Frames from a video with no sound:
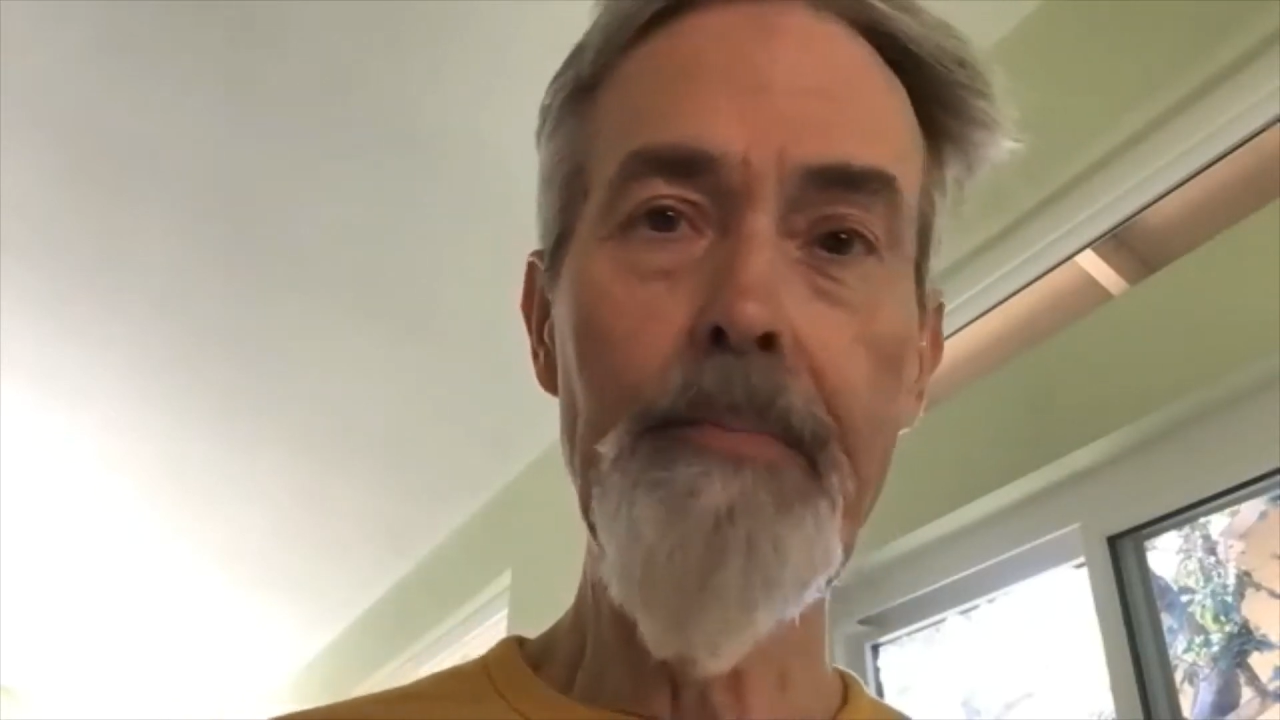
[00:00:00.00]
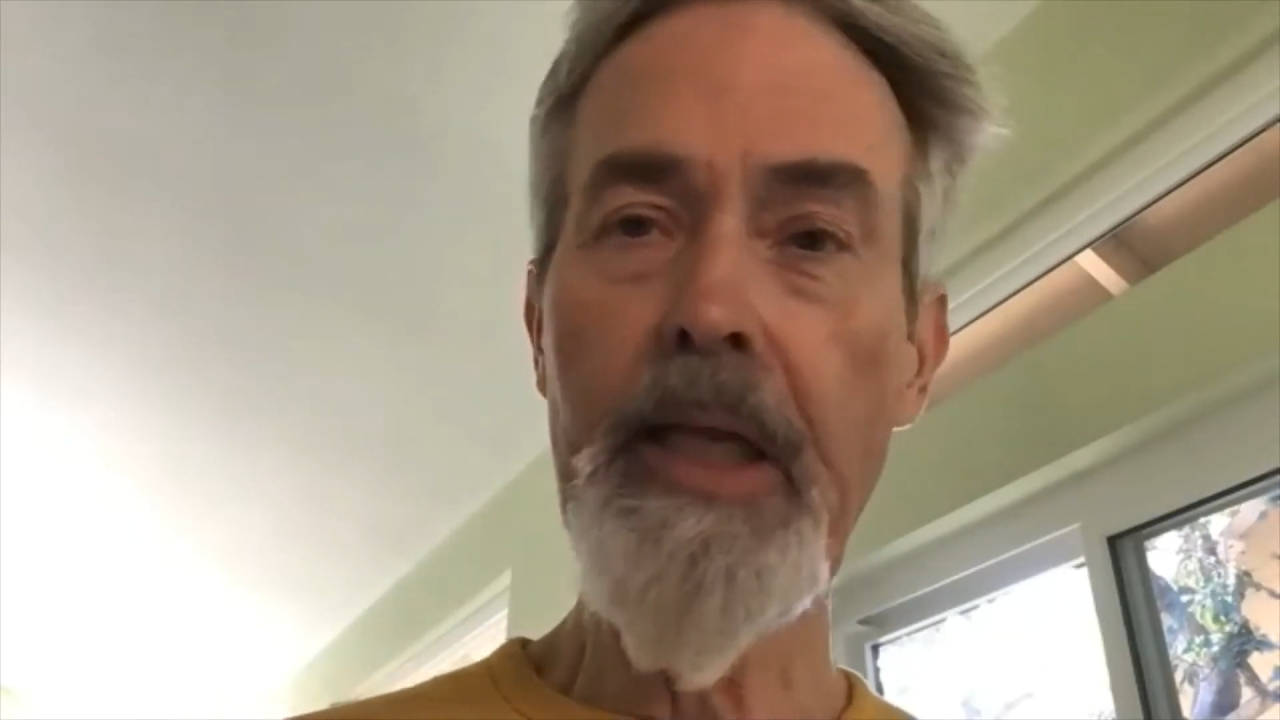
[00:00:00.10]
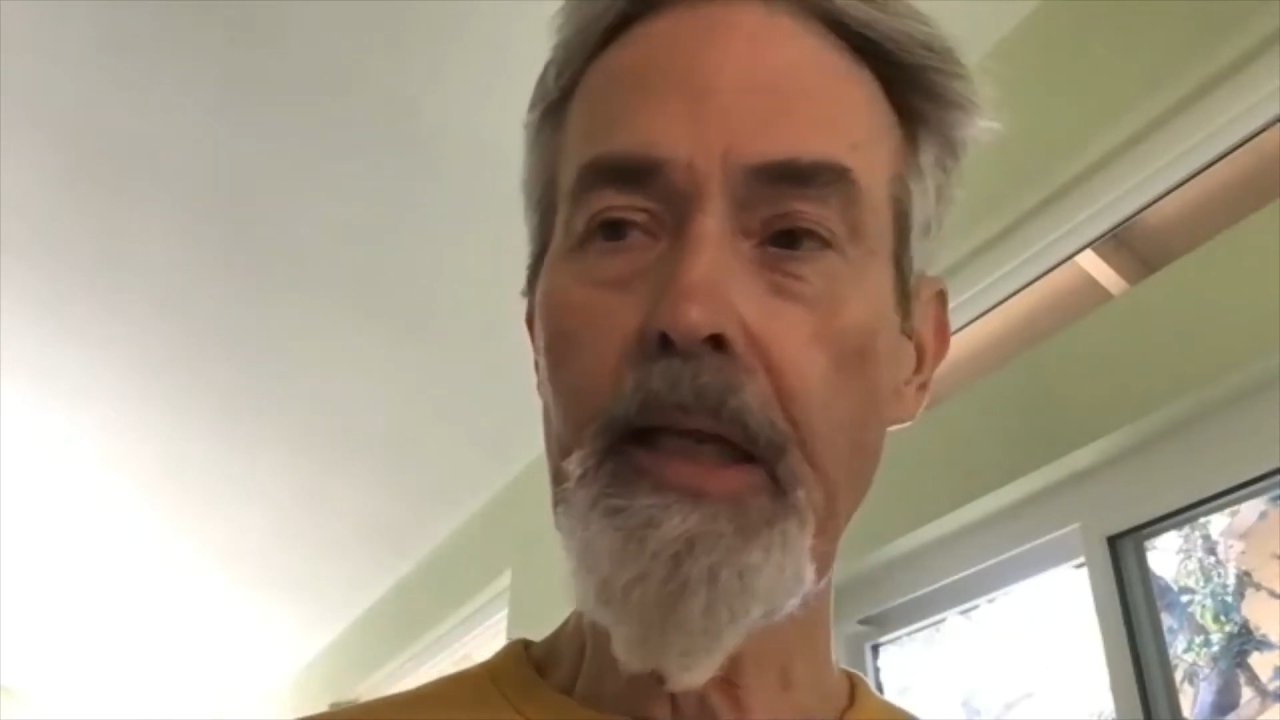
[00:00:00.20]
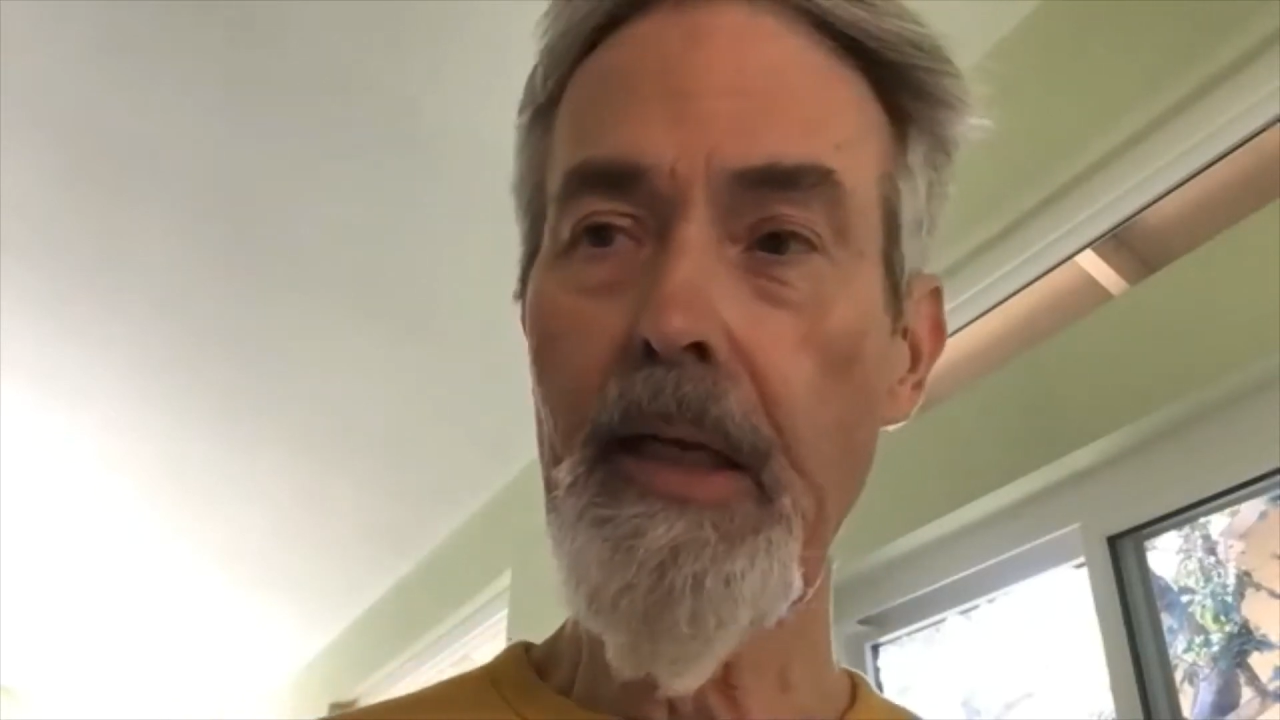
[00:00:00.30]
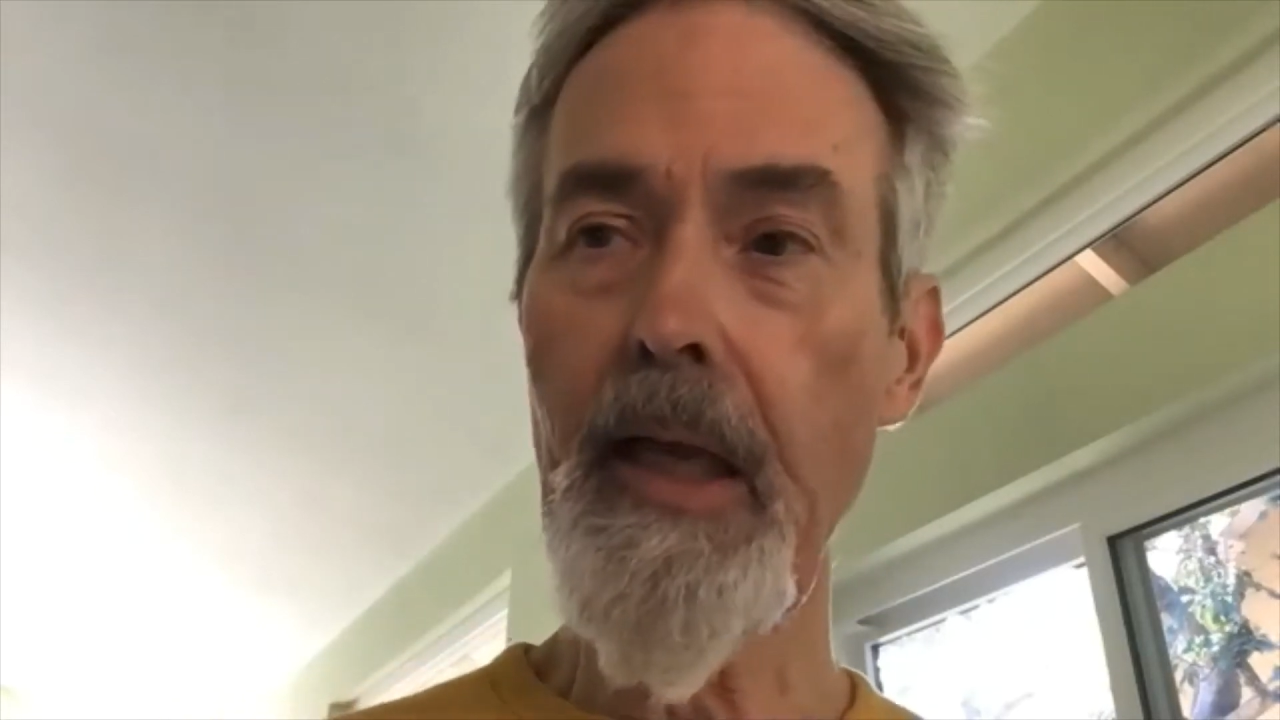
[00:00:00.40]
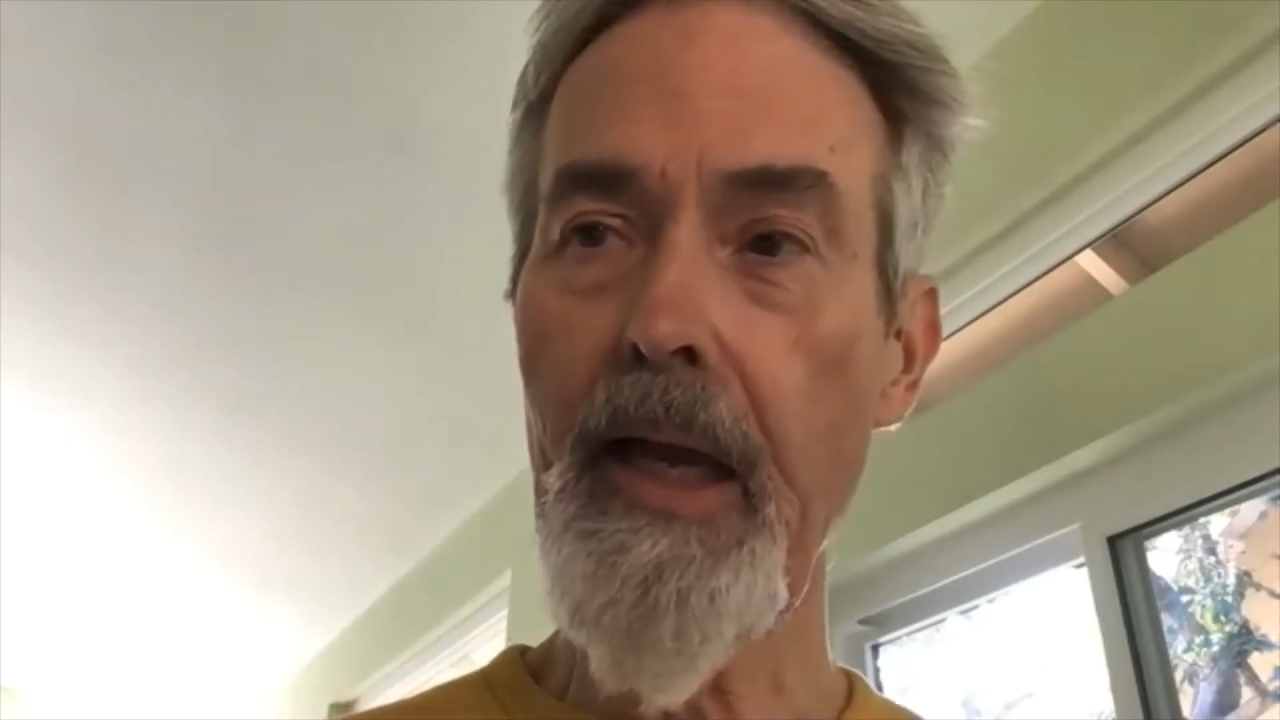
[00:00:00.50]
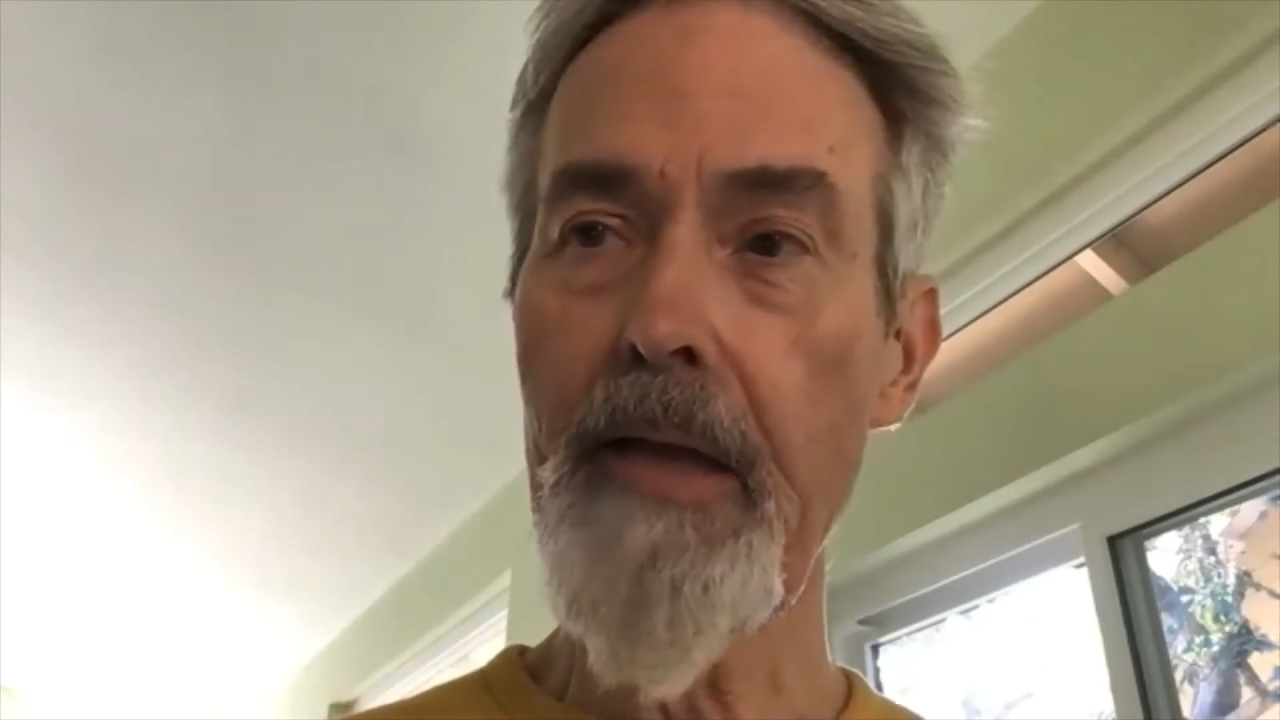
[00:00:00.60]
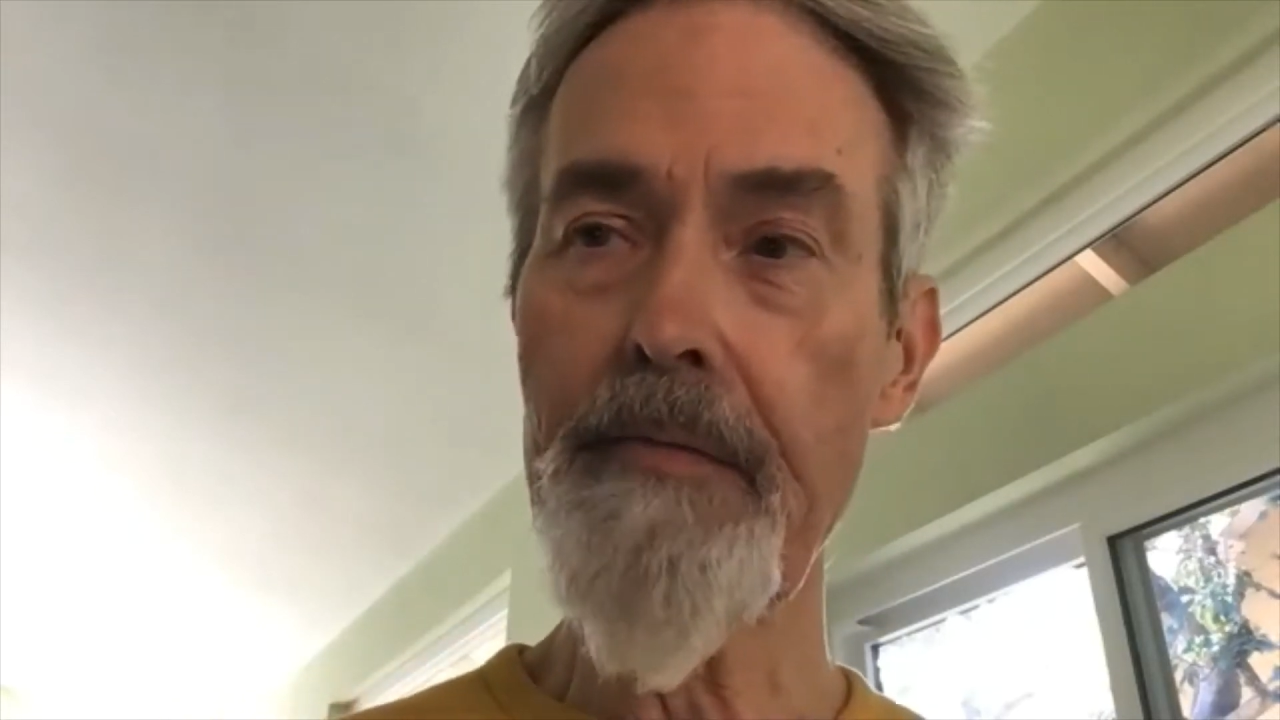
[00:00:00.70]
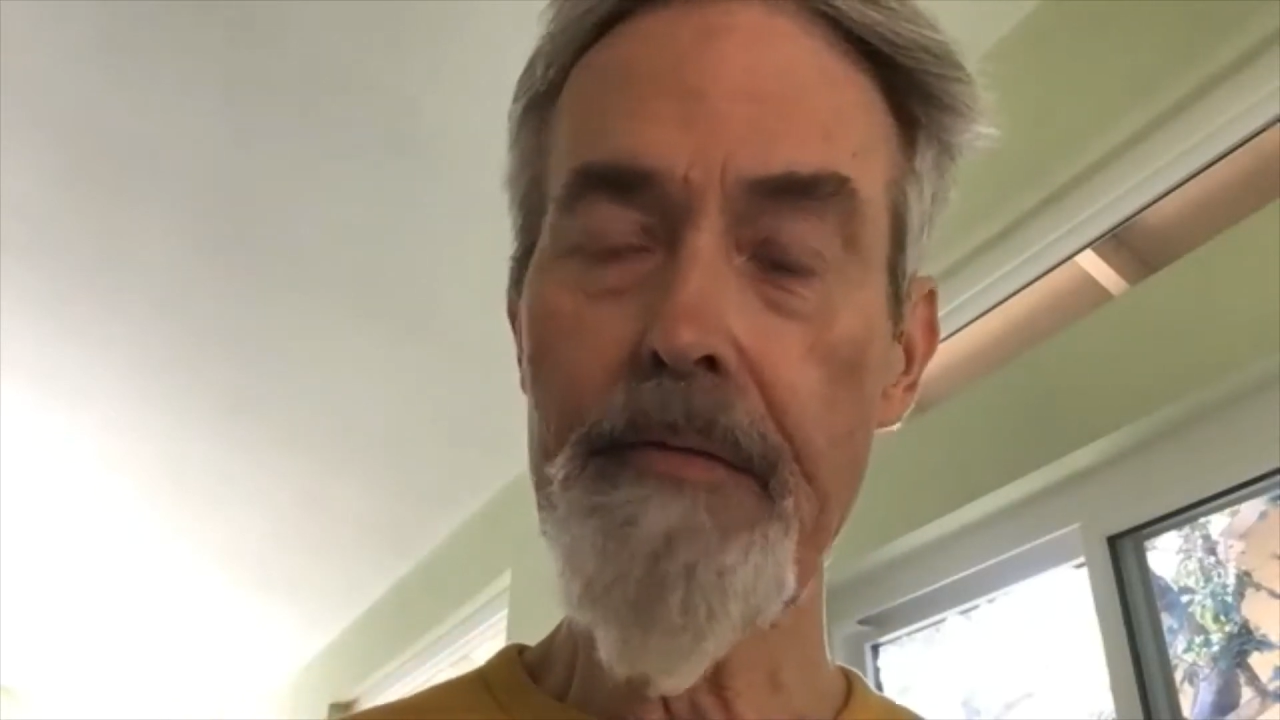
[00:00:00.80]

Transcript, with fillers: being alive.